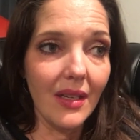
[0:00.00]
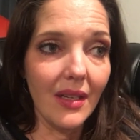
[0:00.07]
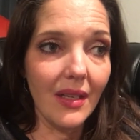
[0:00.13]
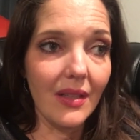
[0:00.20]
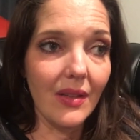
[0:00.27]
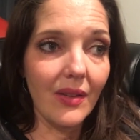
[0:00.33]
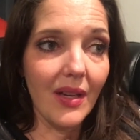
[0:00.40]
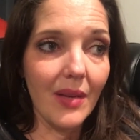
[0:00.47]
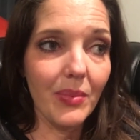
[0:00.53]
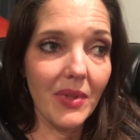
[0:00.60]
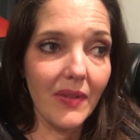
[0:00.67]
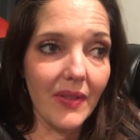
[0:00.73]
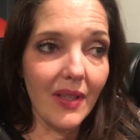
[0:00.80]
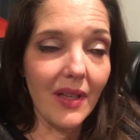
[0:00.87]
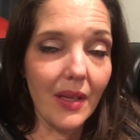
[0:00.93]
you know, I
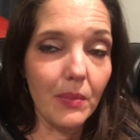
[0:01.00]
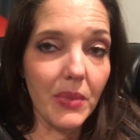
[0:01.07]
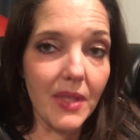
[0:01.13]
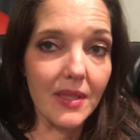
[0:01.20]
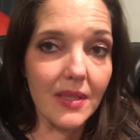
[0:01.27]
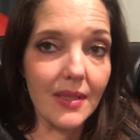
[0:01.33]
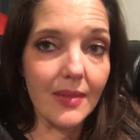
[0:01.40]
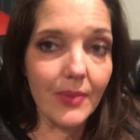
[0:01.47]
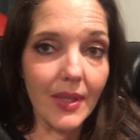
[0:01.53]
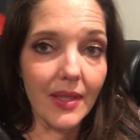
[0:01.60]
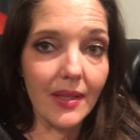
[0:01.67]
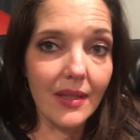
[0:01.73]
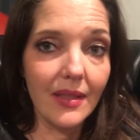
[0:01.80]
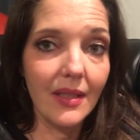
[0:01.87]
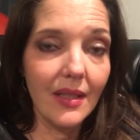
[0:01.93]
believe that God blessed us
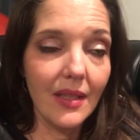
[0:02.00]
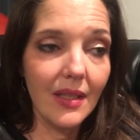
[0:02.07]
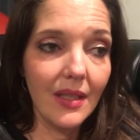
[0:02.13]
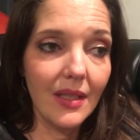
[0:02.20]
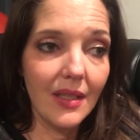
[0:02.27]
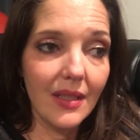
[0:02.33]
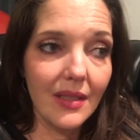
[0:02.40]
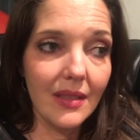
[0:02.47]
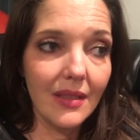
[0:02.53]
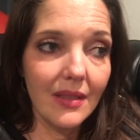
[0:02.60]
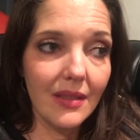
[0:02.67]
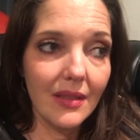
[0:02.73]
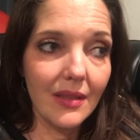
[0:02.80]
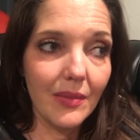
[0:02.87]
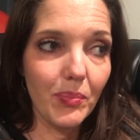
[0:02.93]
with
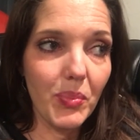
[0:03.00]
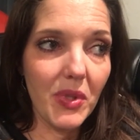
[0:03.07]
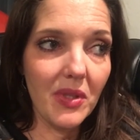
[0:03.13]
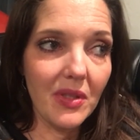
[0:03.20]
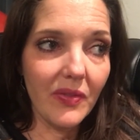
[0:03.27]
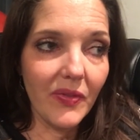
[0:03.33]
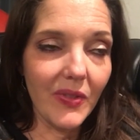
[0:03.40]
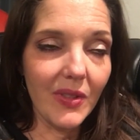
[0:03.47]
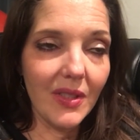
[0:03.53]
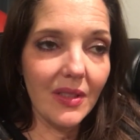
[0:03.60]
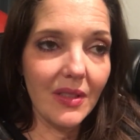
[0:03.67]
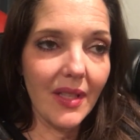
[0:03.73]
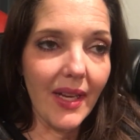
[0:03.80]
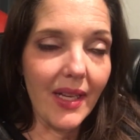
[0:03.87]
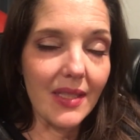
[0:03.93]

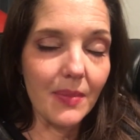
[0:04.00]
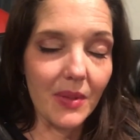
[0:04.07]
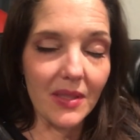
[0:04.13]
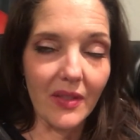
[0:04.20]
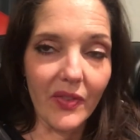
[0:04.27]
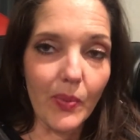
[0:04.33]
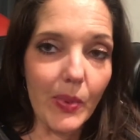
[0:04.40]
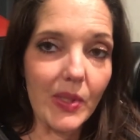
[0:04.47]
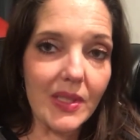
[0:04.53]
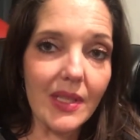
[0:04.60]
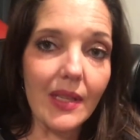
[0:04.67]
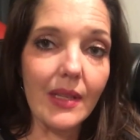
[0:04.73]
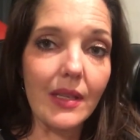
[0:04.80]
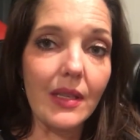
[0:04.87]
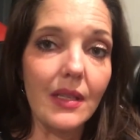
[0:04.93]
beautiful aspects of our
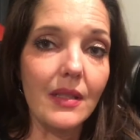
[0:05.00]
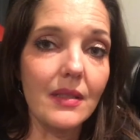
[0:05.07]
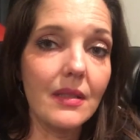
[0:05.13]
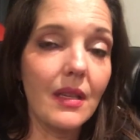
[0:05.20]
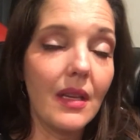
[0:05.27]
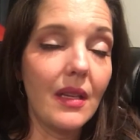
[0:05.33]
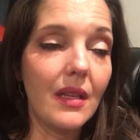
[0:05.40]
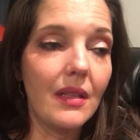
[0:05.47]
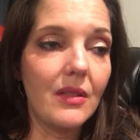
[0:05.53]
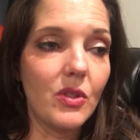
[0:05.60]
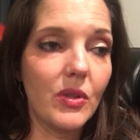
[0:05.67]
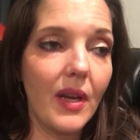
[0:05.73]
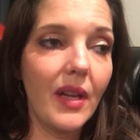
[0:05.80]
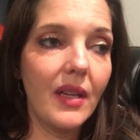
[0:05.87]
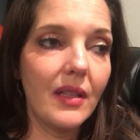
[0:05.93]
personalities and
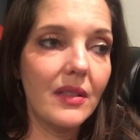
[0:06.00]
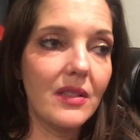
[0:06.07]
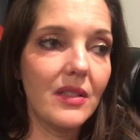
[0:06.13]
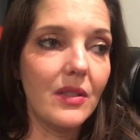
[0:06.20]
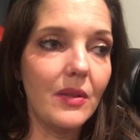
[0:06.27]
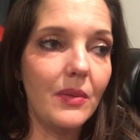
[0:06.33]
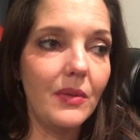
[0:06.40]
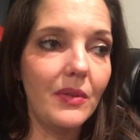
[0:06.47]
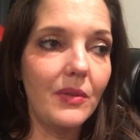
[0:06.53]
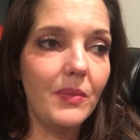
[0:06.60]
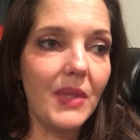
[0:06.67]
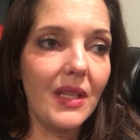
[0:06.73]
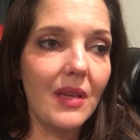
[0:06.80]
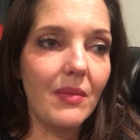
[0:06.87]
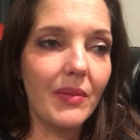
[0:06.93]
trials to
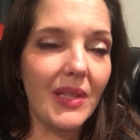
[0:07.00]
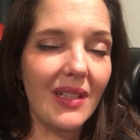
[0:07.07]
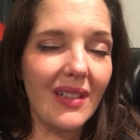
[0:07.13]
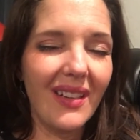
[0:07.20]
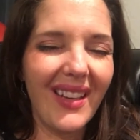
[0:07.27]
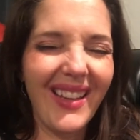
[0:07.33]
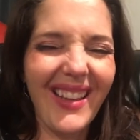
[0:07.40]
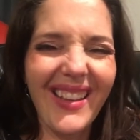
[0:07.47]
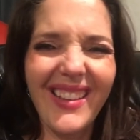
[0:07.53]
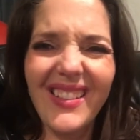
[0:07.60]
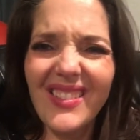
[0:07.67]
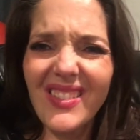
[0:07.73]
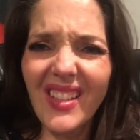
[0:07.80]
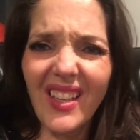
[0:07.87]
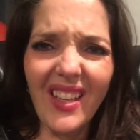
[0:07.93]
become better. I, I
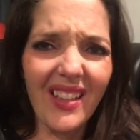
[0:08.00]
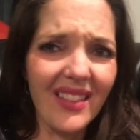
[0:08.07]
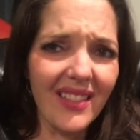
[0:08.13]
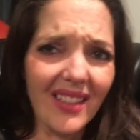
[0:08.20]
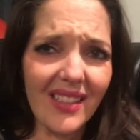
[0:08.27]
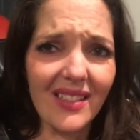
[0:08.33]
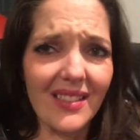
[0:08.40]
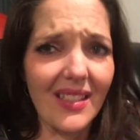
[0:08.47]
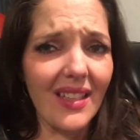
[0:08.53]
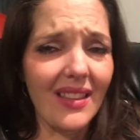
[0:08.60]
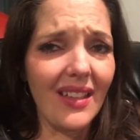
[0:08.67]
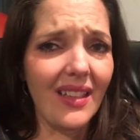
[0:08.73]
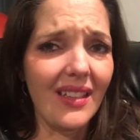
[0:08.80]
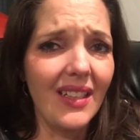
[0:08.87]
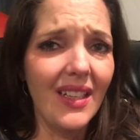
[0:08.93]
usually hate lines like
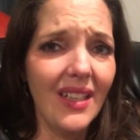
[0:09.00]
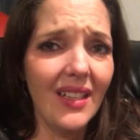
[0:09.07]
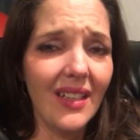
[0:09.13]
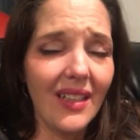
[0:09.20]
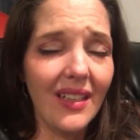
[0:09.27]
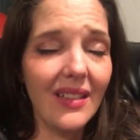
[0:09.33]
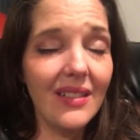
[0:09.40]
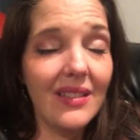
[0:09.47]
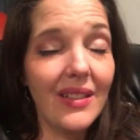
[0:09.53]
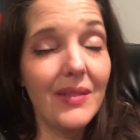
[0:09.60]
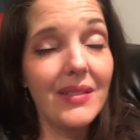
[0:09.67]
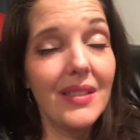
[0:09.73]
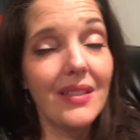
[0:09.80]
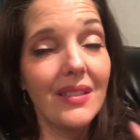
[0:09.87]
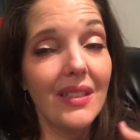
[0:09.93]
that. Oh, I'm
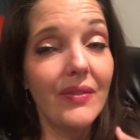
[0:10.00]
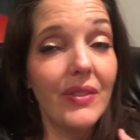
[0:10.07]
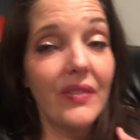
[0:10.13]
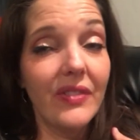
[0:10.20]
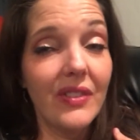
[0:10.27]
so grateful